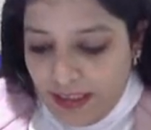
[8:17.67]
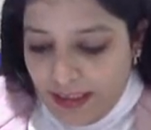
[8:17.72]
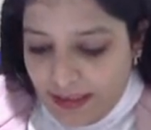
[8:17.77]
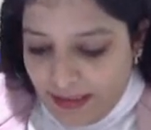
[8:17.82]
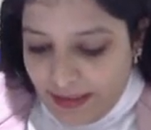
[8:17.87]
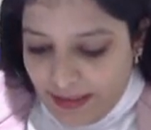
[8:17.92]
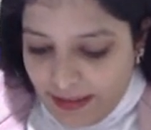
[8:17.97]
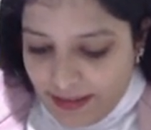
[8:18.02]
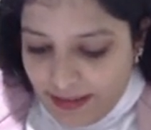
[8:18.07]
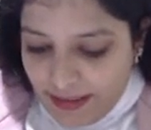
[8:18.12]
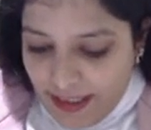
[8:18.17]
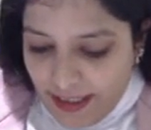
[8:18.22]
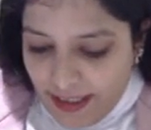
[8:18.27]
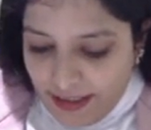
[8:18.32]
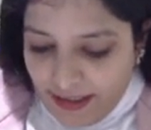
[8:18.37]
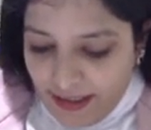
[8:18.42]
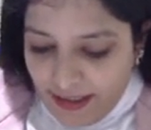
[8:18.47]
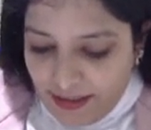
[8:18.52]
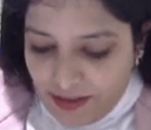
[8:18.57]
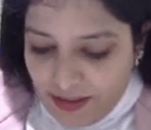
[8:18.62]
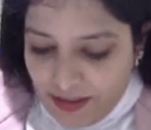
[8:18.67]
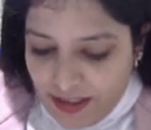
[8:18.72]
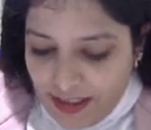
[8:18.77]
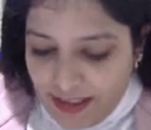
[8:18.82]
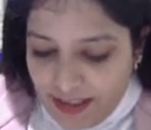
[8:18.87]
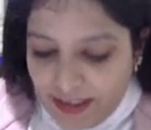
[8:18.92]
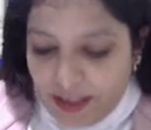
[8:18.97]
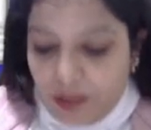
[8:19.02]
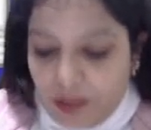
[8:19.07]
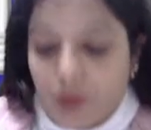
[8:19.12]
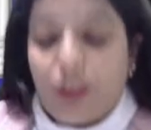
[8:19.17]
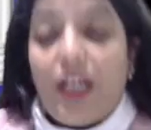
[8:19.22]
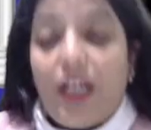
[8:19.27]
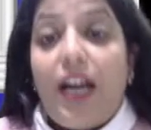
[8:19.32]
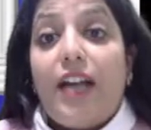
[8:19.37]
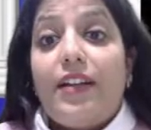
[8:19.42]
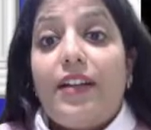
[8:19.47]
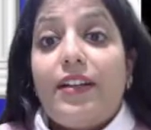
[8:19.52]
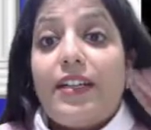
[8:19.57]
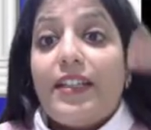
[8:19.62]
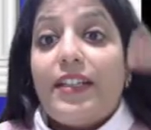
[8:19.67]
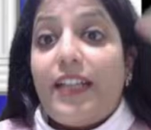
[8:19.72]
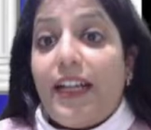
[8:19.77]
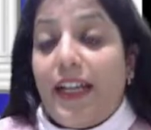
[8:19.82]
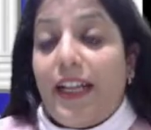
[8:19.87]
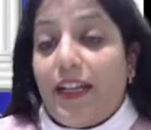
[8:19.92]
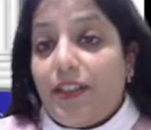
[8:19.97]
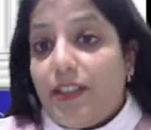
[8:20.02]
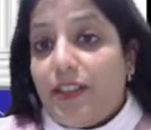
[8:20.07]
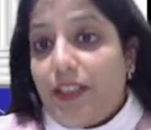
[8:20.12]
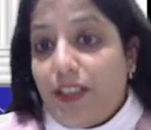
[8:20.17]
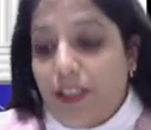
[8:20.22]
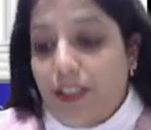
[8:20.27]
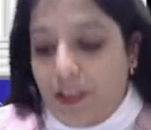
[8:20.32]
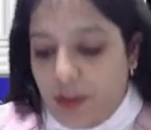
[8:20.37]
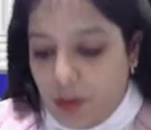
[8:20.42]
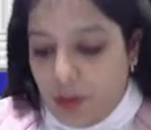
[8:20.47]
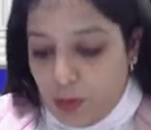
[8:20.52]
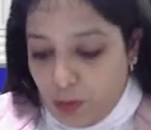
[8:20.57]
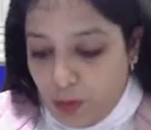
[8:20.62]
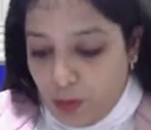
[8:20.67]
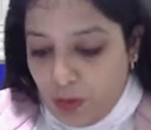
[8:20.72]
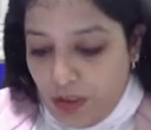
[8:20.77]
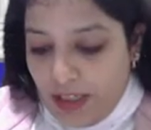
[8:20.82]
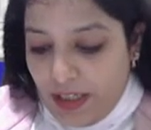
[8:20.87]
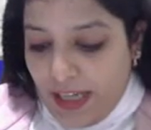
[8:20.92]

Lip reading: This 10 is related to the 100 that I earned in year 2,